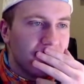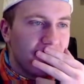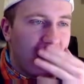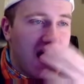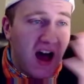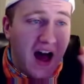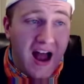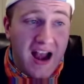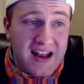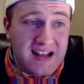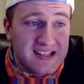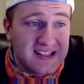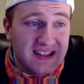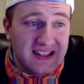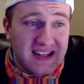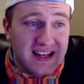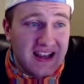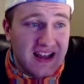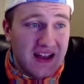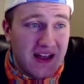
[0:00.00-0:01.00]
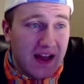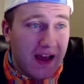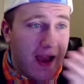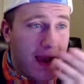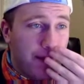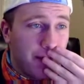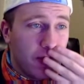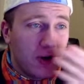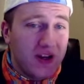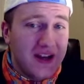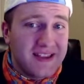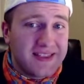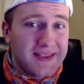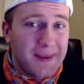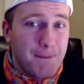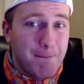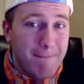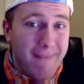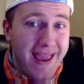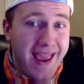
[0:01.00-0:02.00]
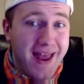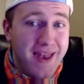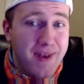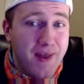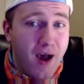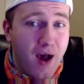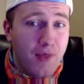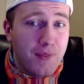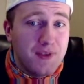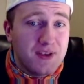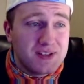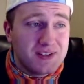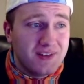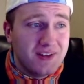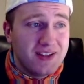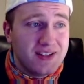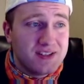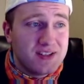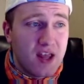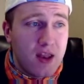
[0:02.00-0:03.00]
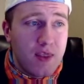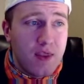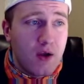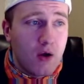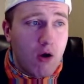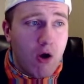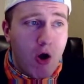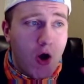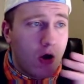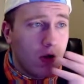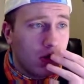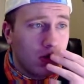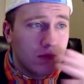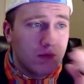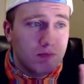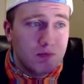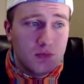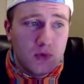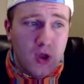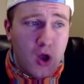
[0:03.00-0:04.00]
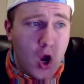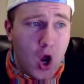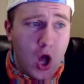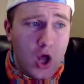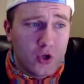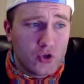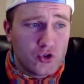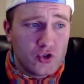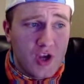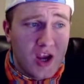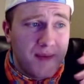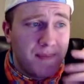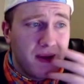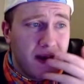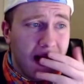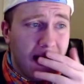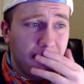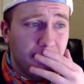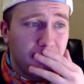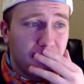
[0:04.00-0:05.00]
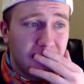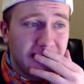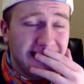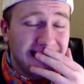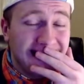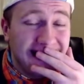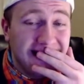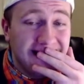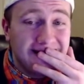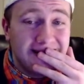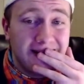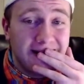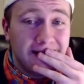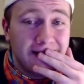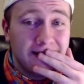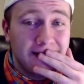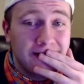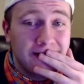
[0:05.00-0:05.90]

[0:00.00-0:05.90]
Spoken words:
Honestly, I'm looking at the men on this list and they're all shaping up pretty decent.